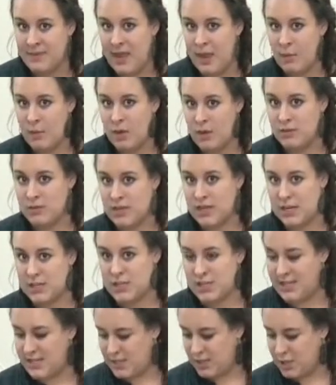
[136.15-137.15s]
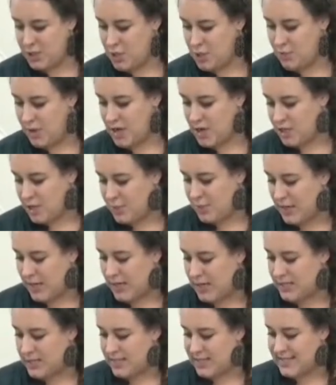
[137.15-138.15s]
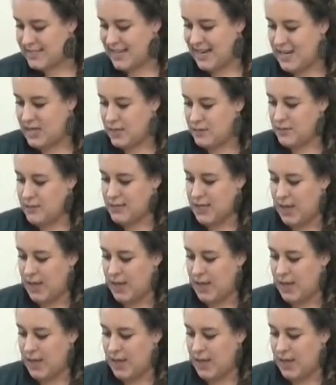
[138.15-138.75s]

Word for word: I won't touch it too much because it's kind of